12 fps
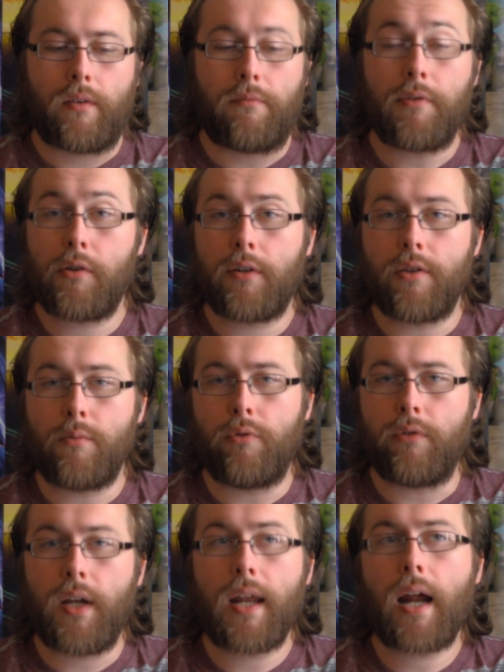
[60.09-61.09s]
villain of the
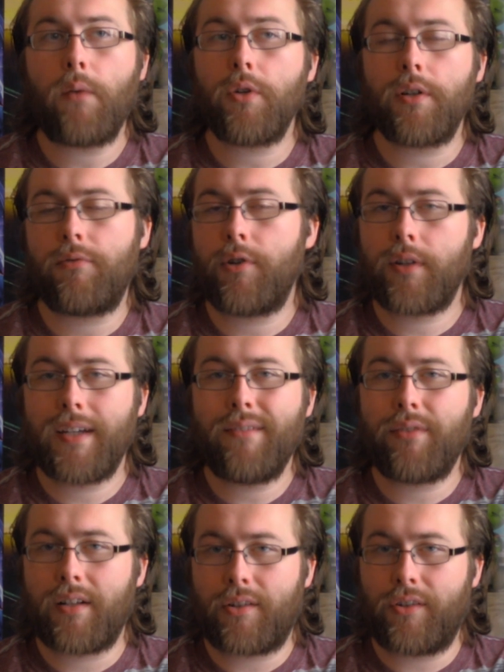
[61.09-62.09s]
movie, and I wouldn't really
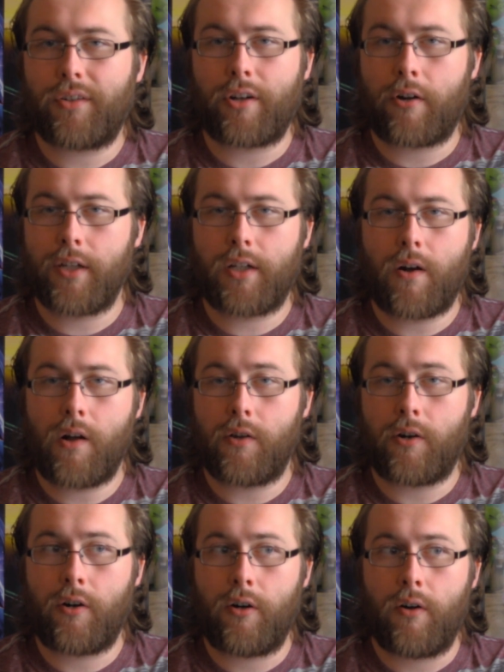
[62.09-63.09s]
even necessarily call
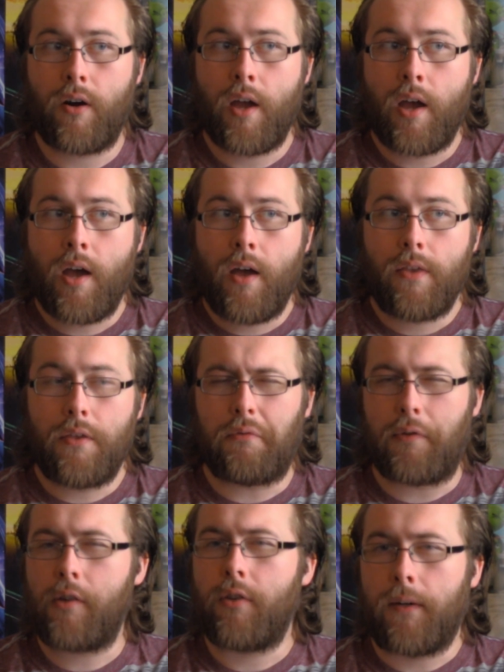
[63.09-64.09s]
her the
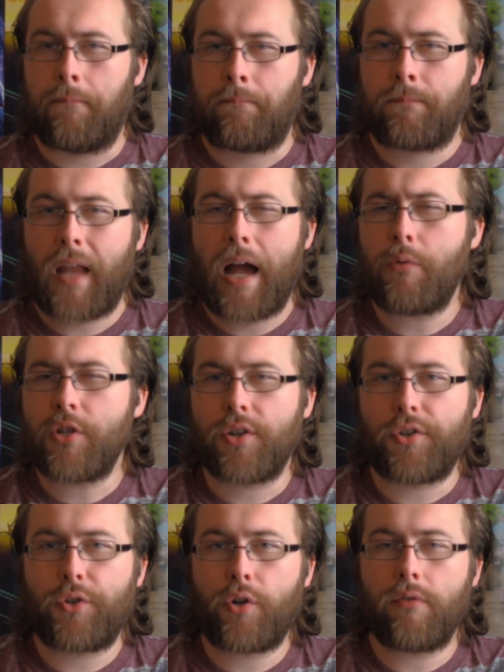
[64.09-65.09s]
villain. I would
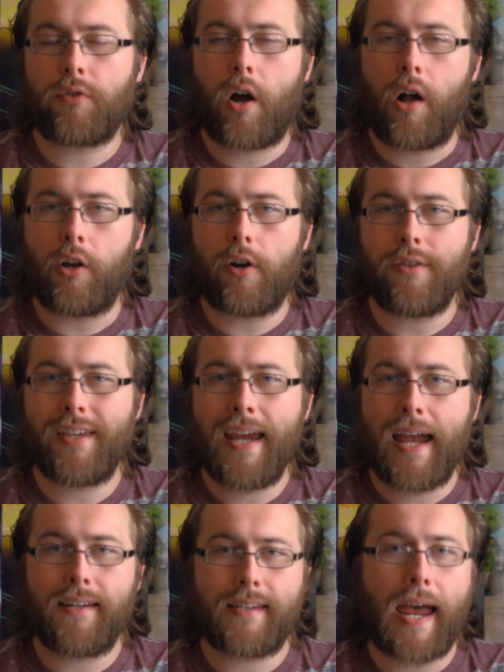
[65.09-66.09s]
just sort of call her
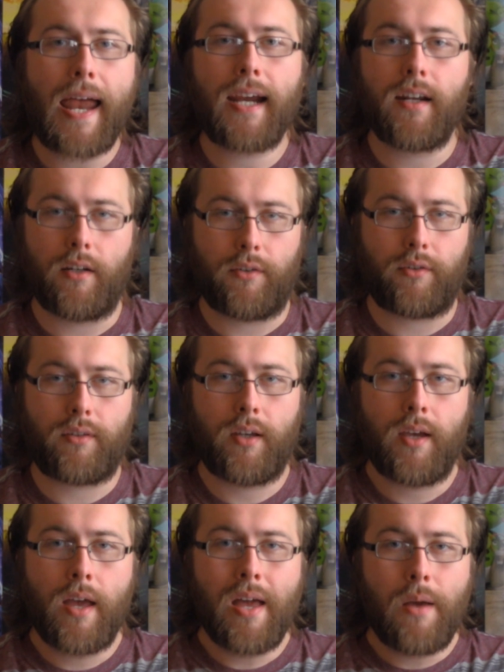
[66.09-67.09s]
the antagonist,
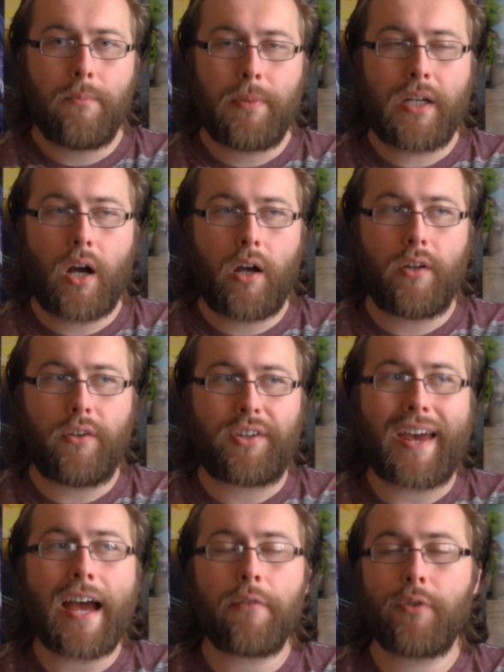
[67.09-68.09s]
because
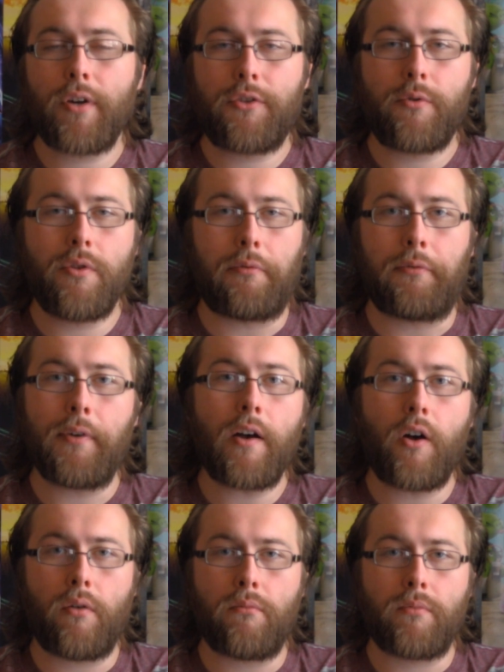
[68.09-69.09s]
halfway through the
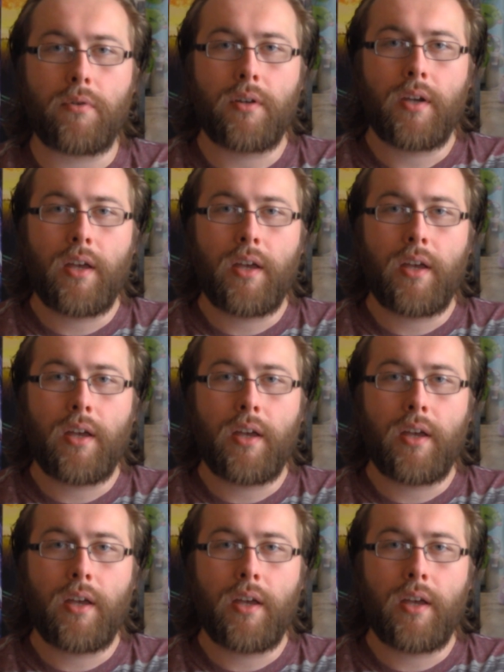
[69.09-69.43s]
film,